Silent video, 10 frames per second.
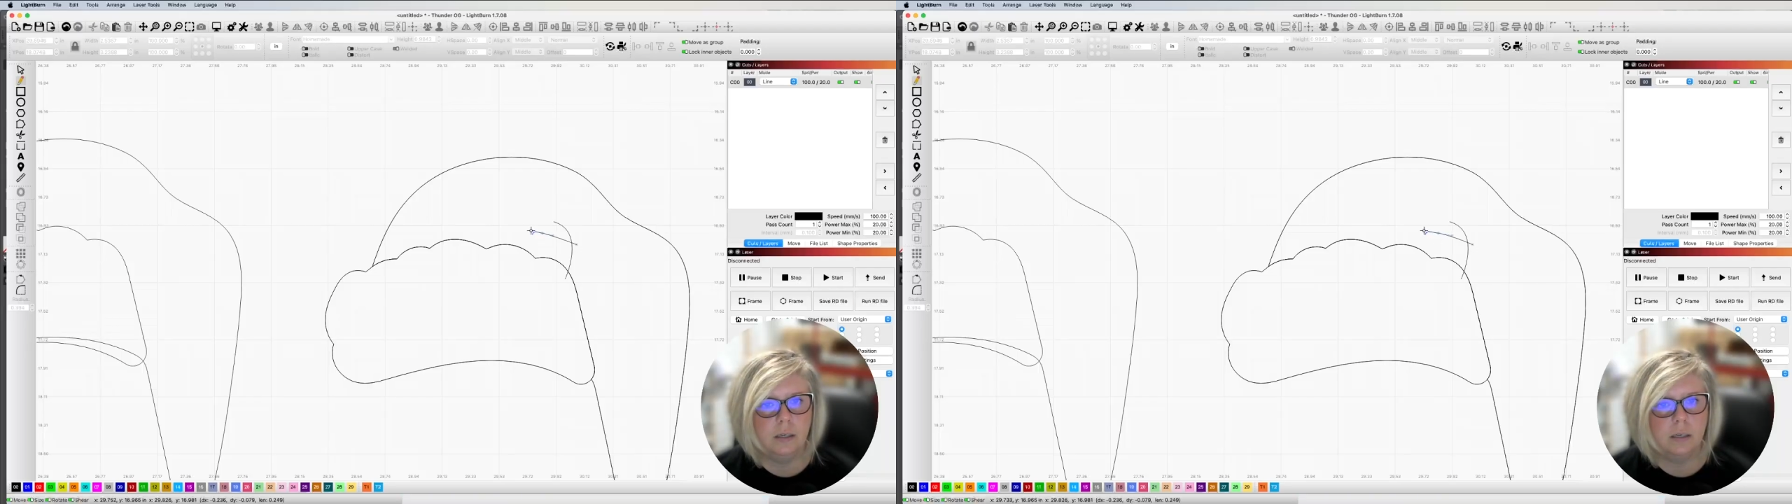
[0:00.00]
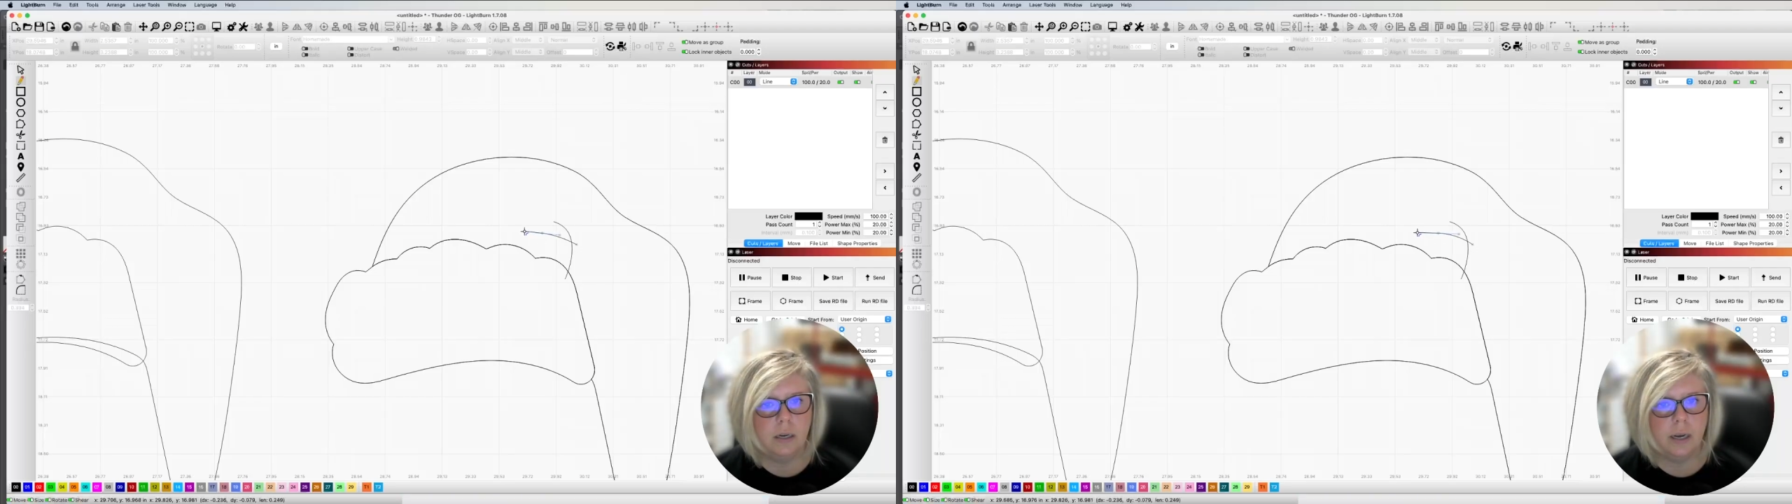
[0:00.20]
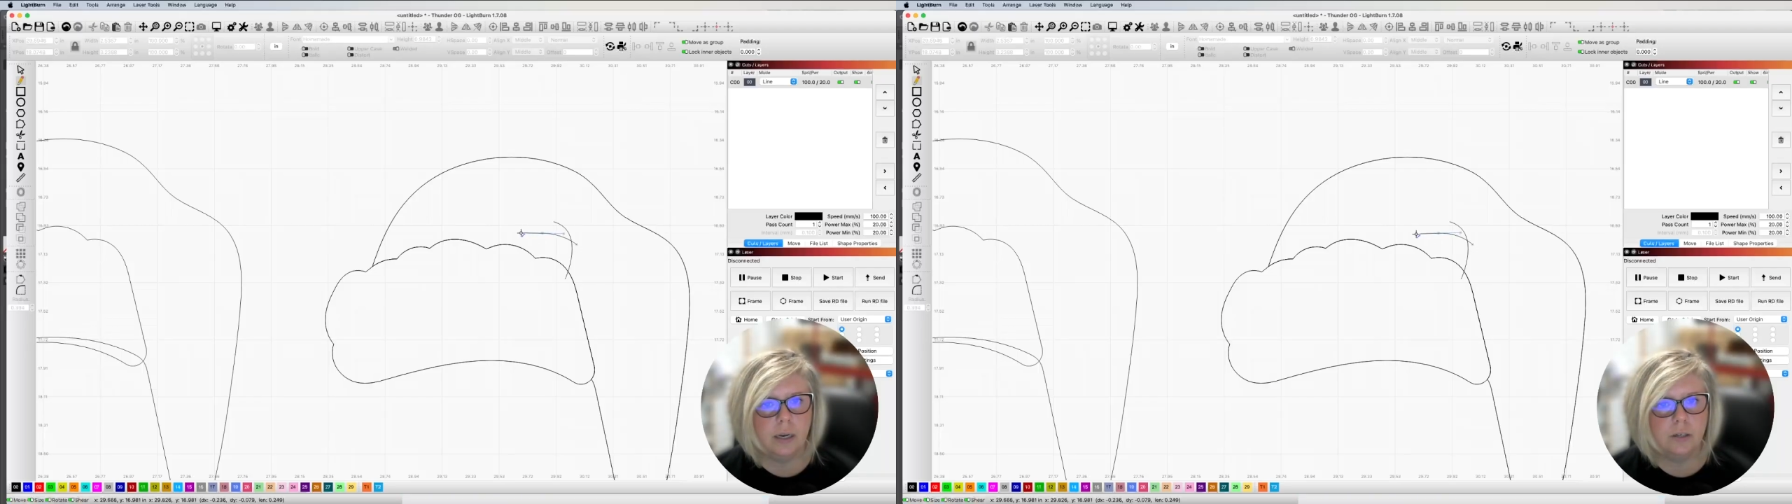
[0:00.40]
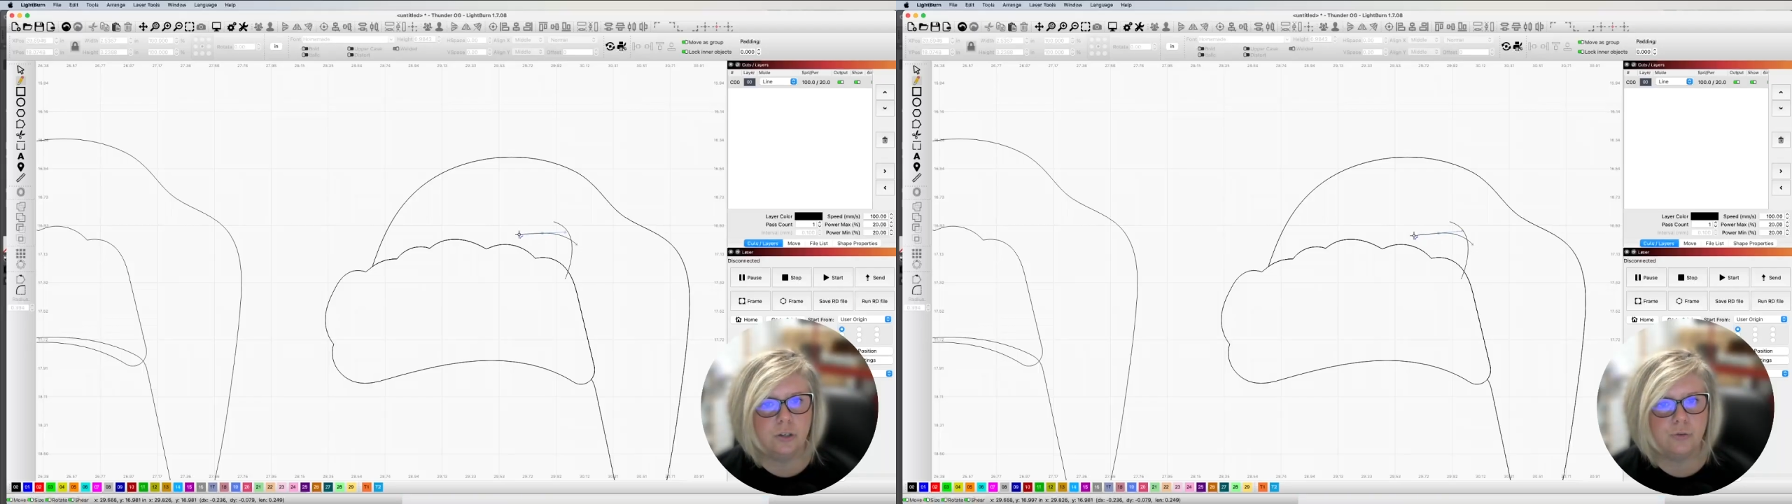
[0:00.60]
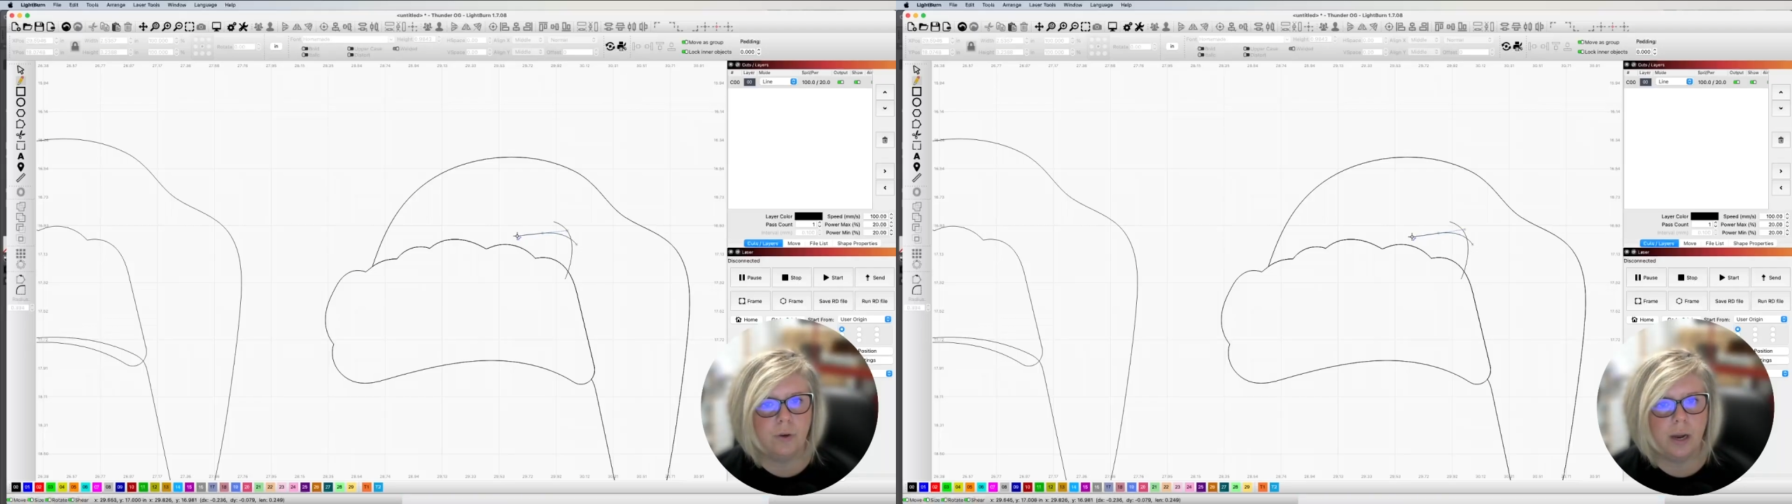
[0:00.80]
and
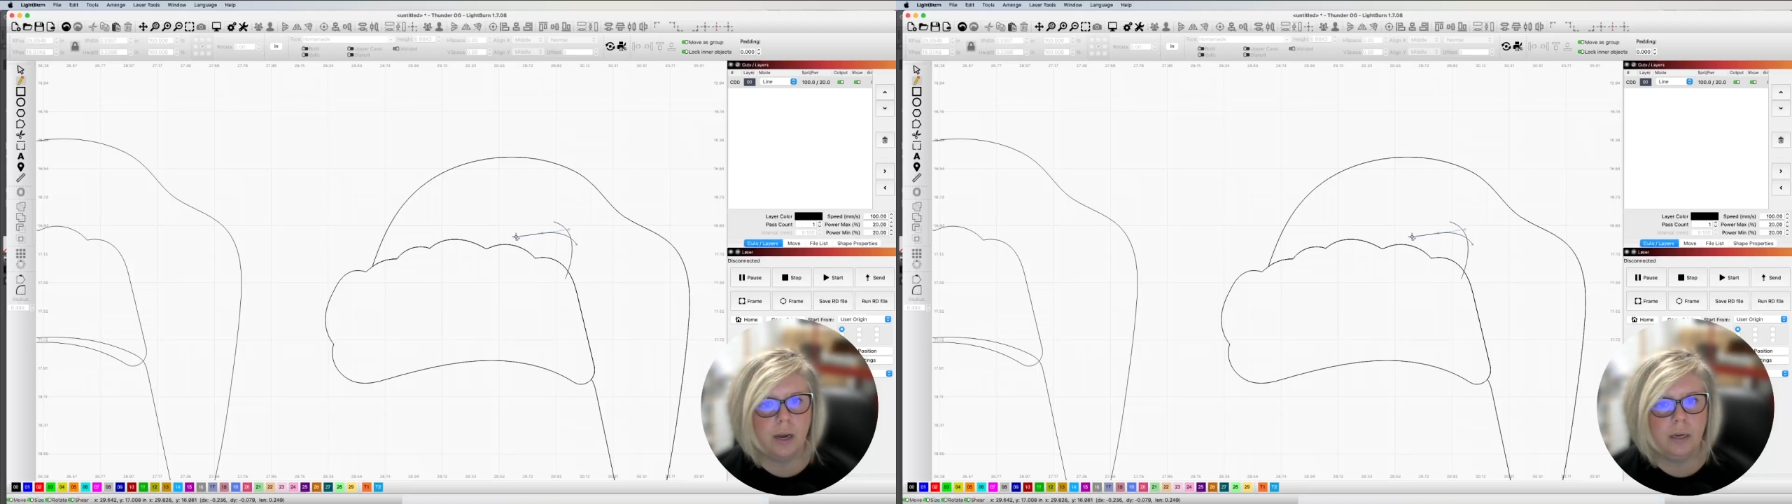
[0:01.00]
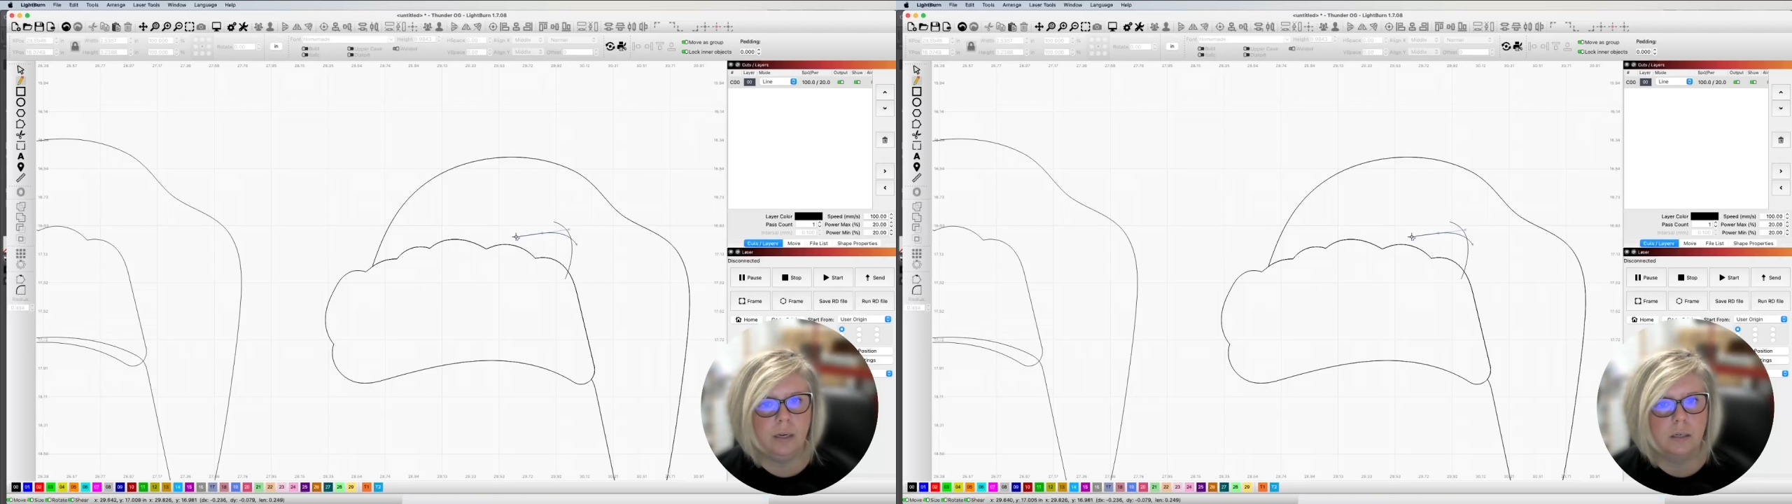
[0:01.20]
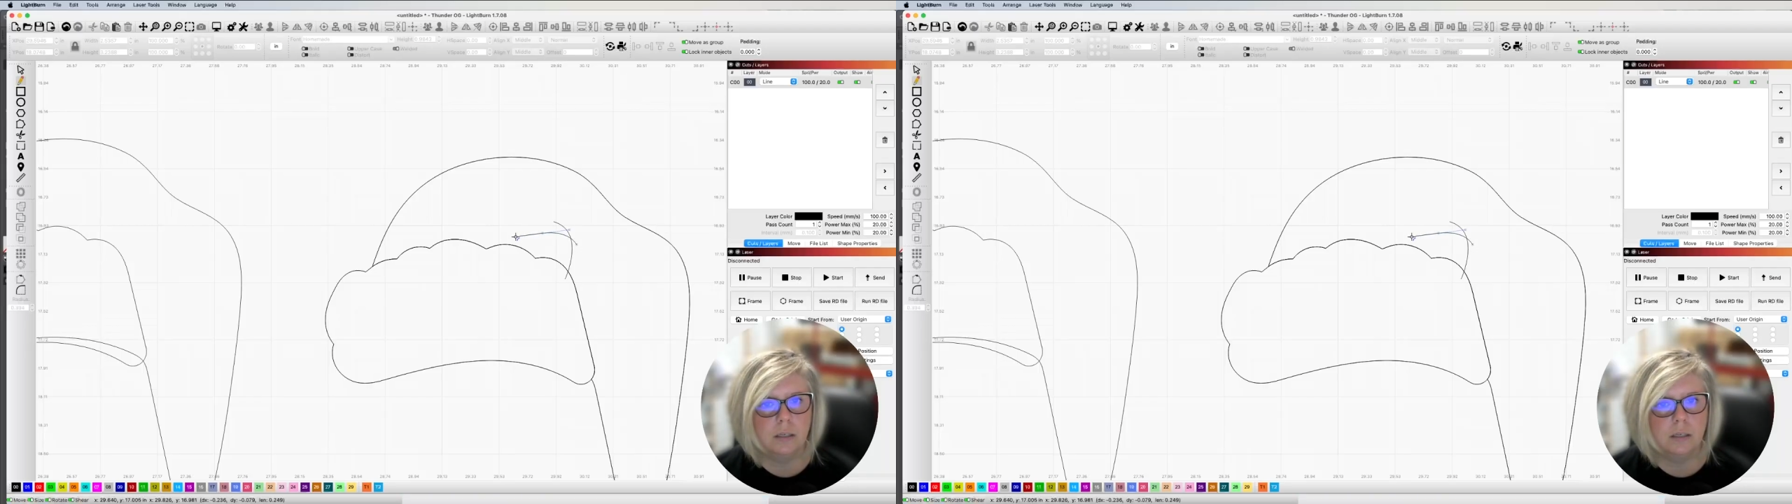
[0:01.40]
drag